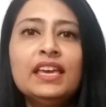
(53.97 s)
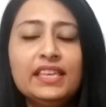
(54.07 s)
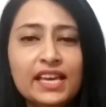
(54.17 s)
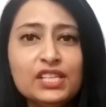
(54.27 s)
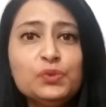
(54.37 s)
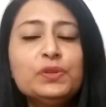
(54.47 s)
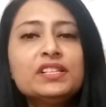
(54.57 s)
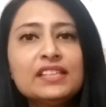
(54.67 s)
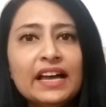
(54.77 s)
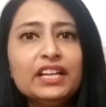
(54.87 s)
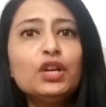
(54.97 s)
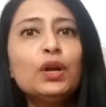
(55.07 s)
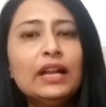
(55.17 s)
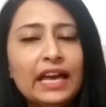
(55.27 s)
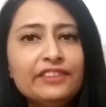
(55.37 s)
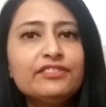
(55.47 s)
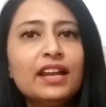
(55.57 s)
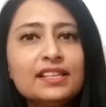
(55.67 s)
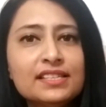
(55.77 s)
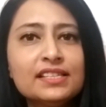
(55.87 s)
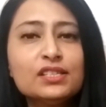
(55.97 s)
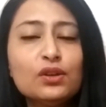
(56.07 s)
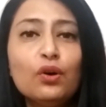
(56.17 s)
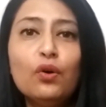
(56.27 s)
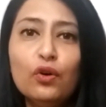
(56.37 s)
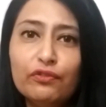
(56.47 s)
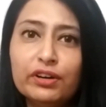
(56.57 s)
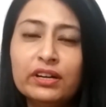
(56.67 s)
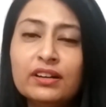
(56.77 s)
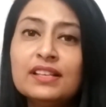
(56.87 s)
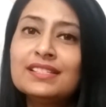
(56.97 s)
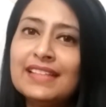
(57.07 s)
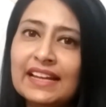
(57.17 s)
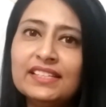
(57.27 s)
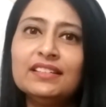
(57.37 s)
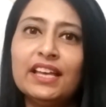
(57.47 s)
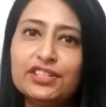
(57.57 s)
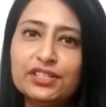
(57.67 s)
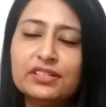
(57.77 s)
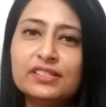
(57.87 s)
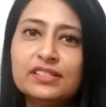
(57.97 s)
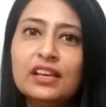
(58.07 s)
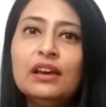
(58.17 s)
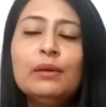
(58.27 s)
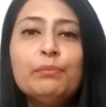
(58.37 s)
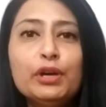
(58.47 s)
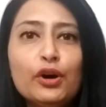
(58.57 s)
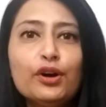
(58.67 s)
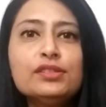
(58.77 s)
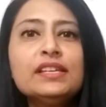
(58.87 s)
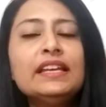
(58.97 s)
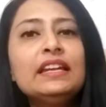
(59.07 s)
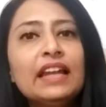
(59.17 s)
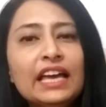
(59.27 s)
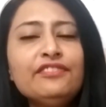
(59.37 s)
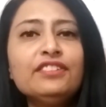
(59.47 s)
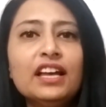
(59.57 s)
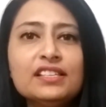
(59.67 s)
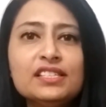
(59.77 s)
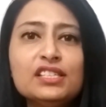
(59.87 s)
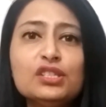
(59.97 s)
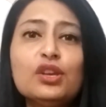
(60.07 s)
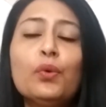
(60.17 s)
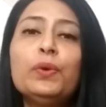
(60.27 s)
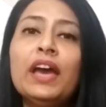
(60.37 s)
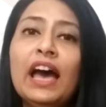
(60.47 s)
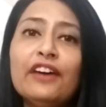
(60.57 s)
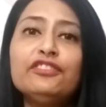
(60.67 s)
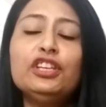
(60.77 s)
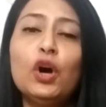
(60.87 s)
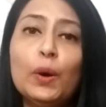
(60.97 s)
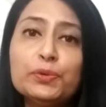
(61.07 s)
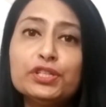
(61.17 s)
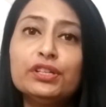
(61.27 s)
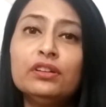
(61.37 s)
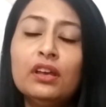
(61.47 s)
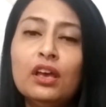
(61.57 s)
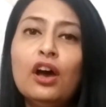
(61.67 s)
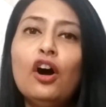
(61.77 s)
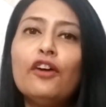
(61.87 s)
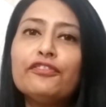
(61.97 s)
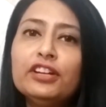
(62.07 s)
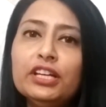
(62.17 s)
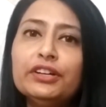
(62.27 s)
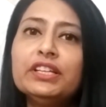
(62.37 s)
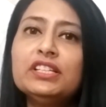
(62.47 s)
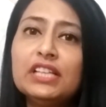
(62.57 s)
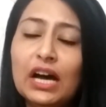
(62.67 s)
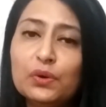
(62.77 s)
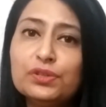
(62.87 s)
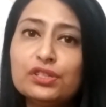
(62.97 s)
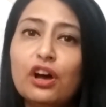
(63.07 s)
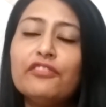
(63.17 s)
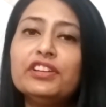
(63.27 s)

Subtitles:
Yes, we decided on live classes over static lectures because in live classes we have the option of clearing doubts, of